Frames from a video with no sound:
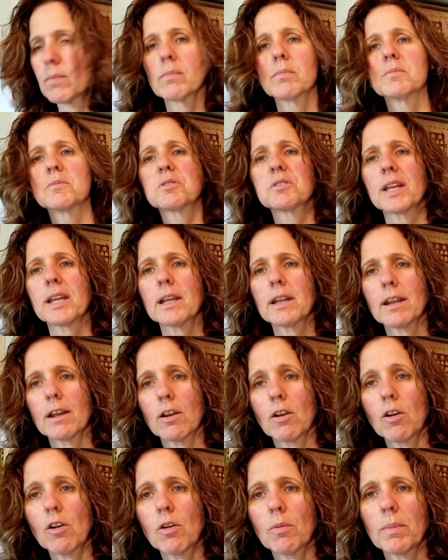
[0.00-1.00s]
staying at
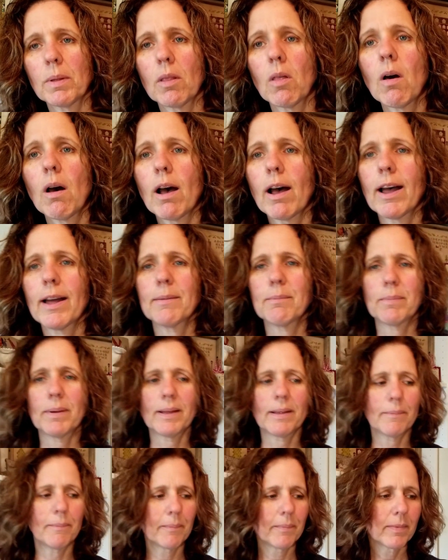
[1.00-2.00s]
home a lot,
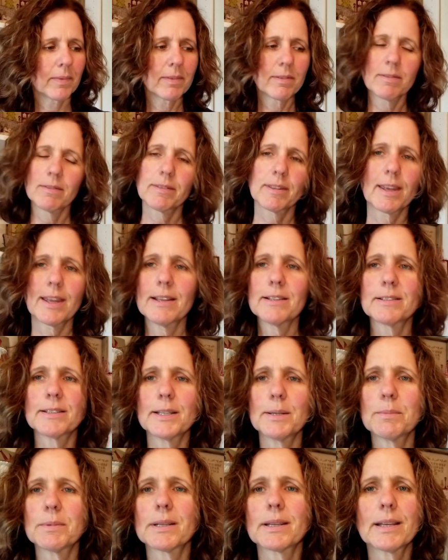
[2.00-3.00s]
but can't
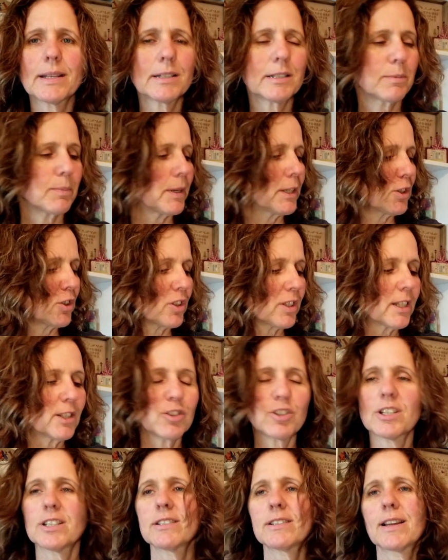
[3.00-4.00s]
seem to get as much
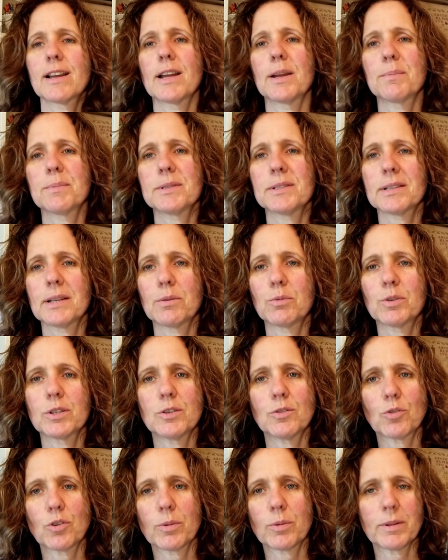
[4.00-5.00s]
stitching time as I would
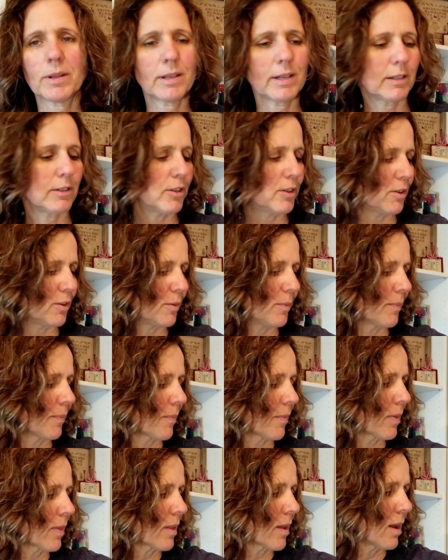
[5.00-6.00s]
normally
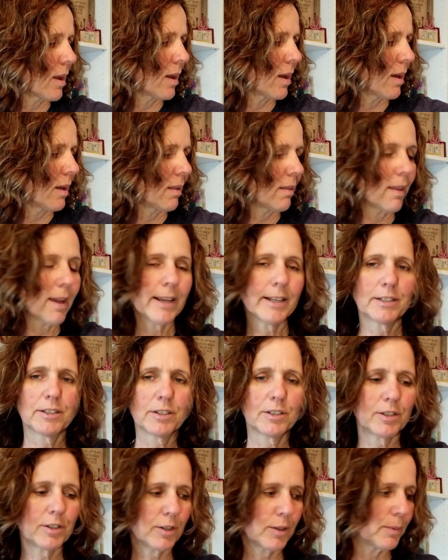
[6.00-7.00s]
like
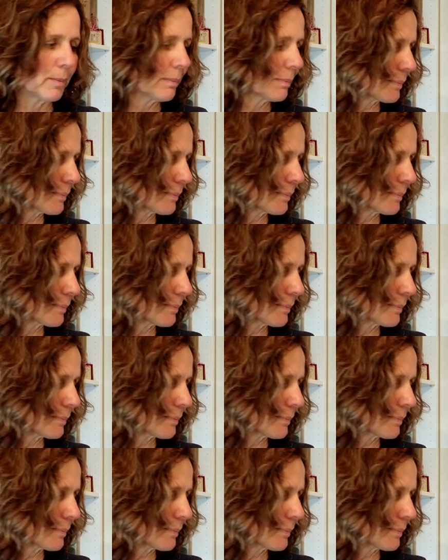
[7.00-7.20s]
to do.